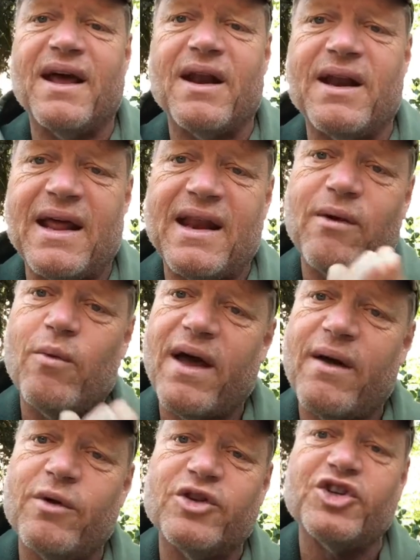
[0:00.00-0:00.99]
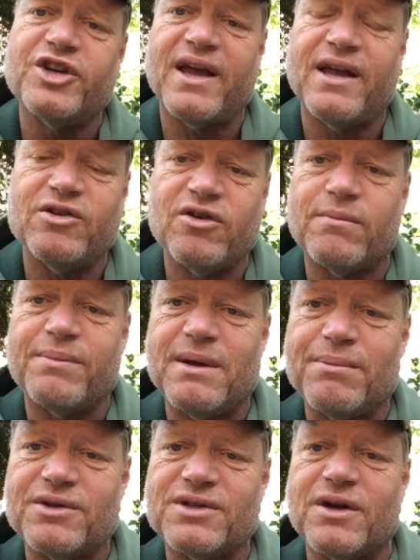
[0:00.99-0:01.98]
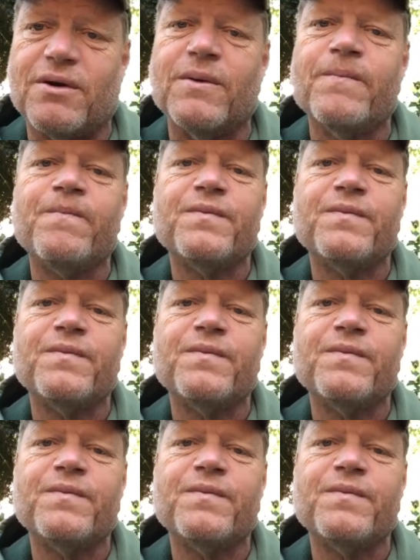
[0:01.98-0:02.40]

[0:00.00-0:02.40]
that in any way with shade toward people, so.